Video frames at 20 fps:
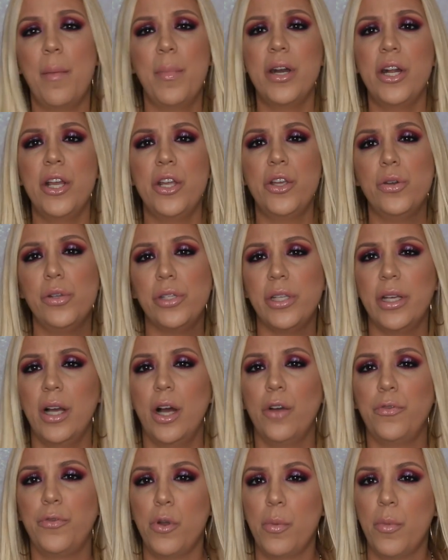I'm gonna use it
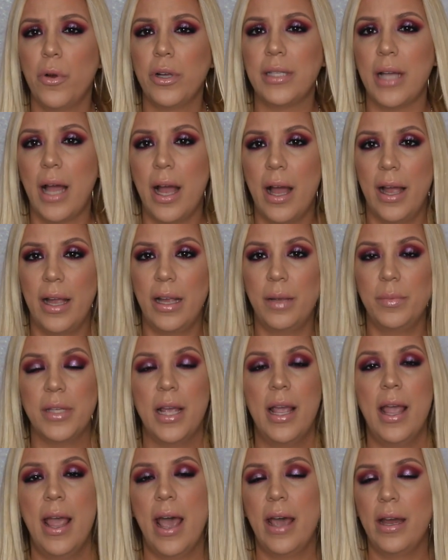a few more times,
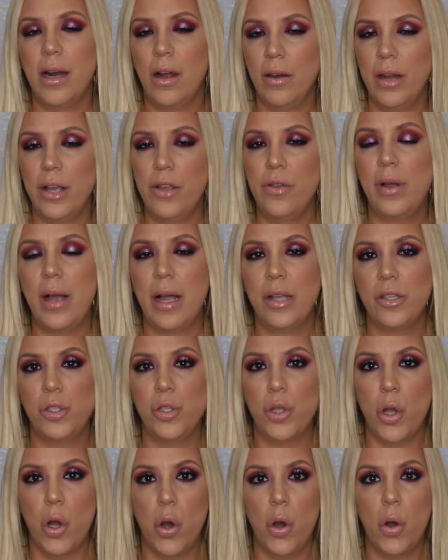and I'll let you guys
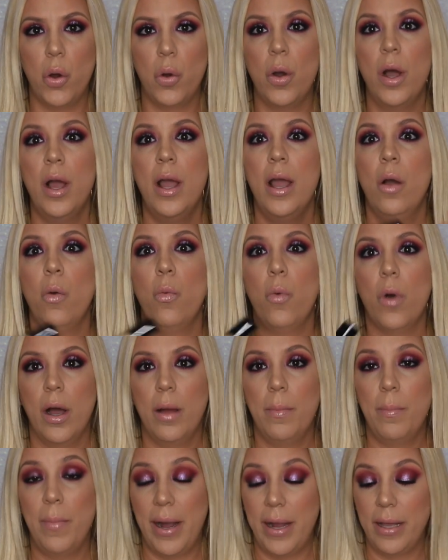know
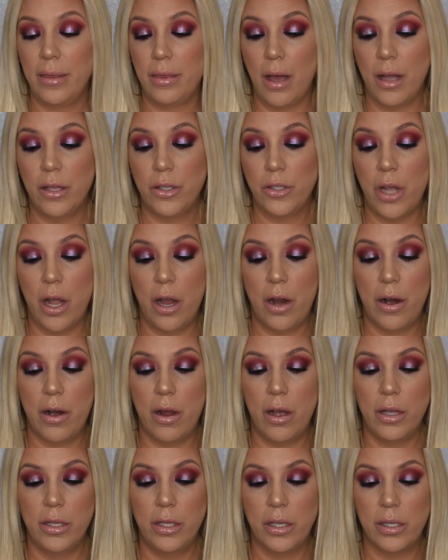what my thoughts are
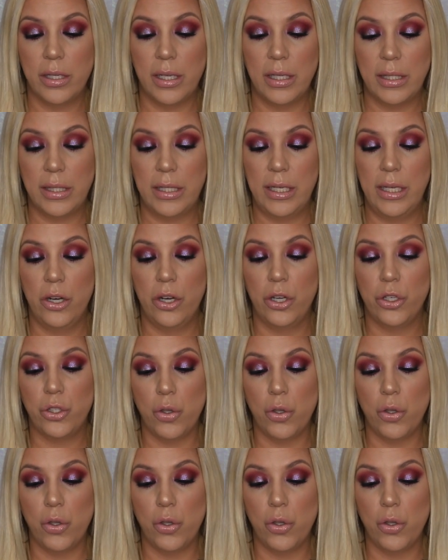on this concealer.